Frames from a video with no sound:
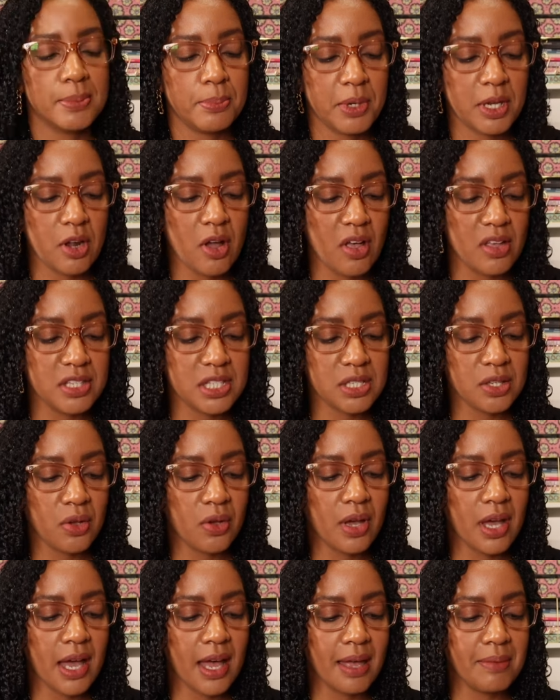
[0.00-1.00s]
but also,
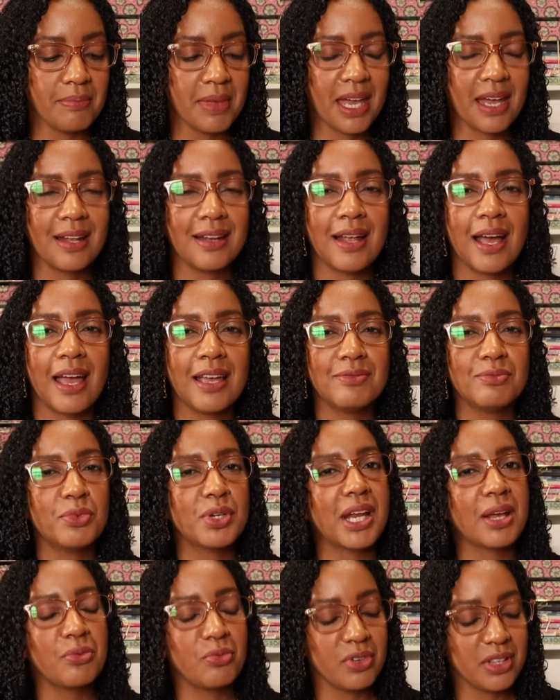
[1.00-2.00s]
I mean, I,
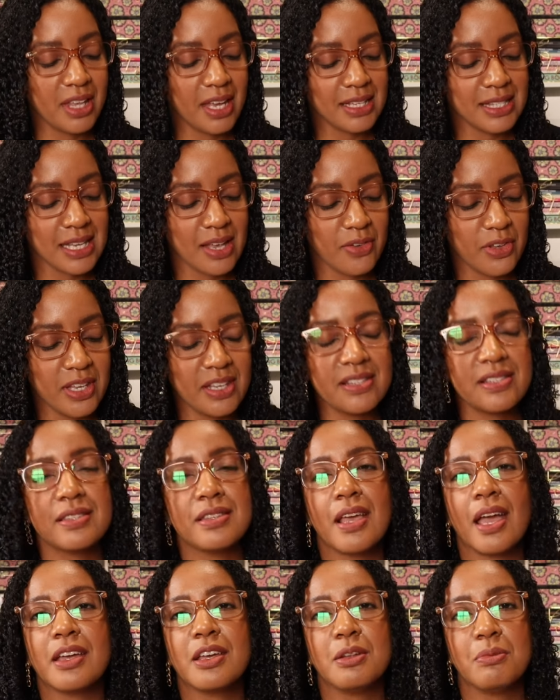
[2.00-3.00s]
when I realized how
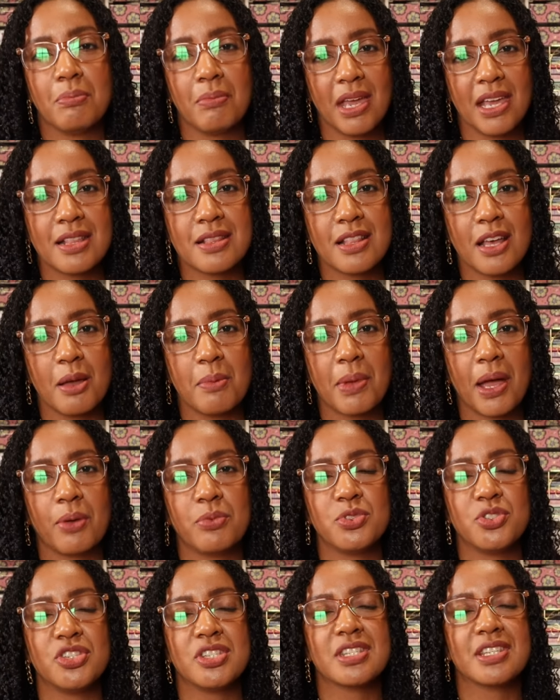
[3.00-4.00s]
easily I could make them, I
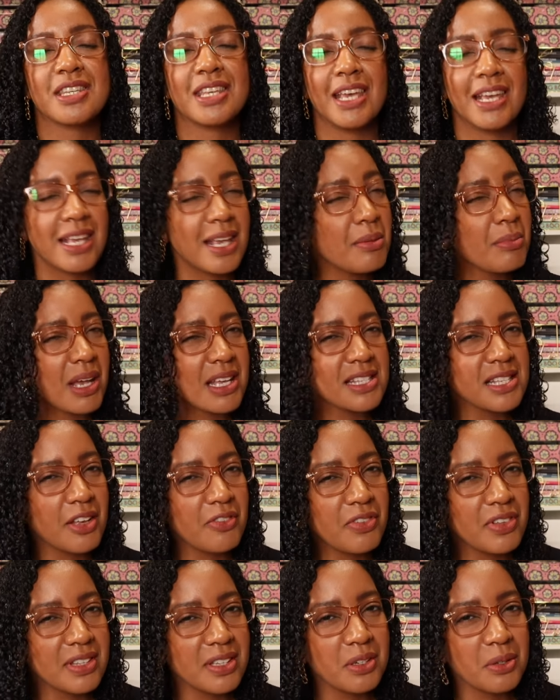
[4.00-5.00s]
was just kicking
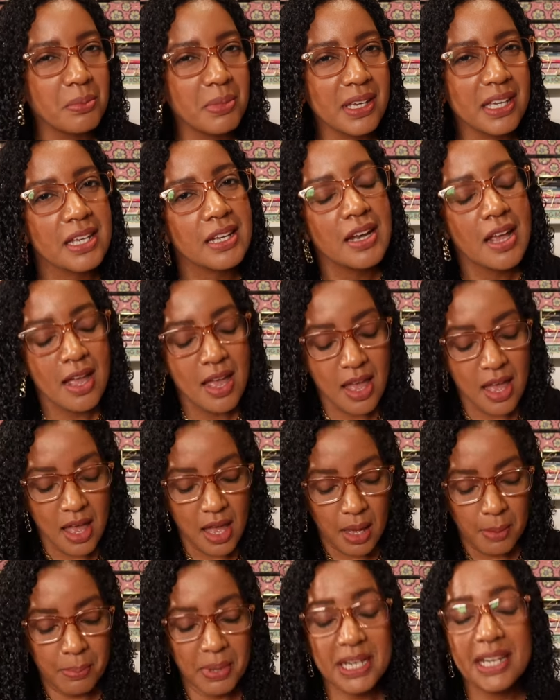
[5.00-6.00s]
myself a little bit.
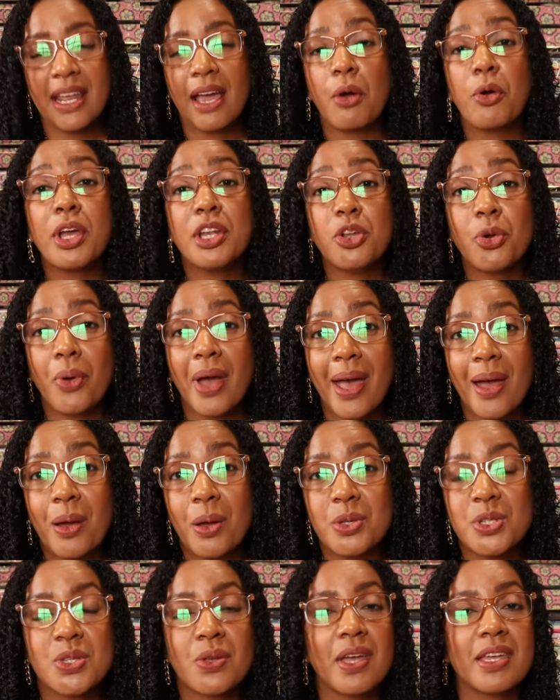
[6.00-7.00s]
But now I know
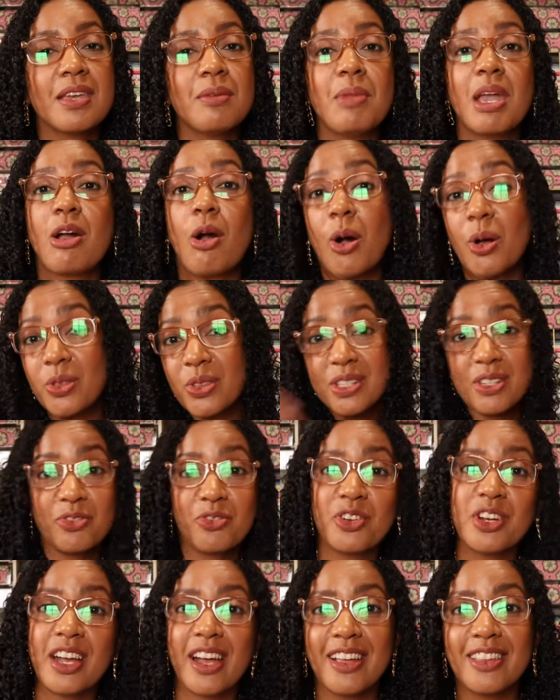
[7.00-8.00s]
how, so I can make all the
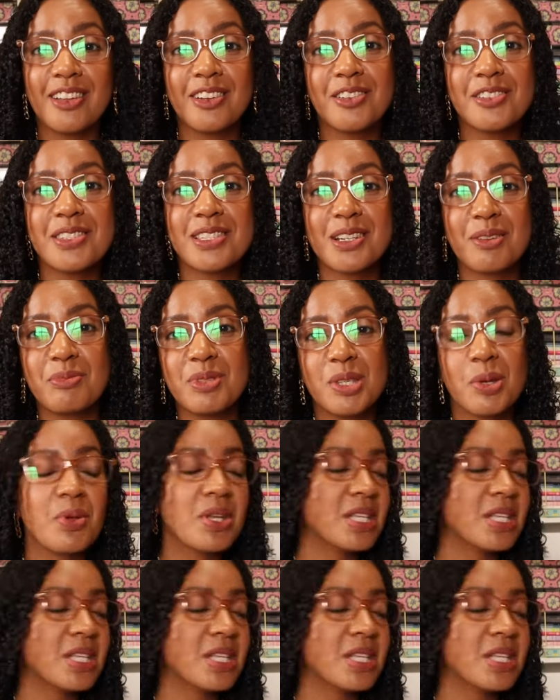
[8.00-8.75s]
different colors, and I'm so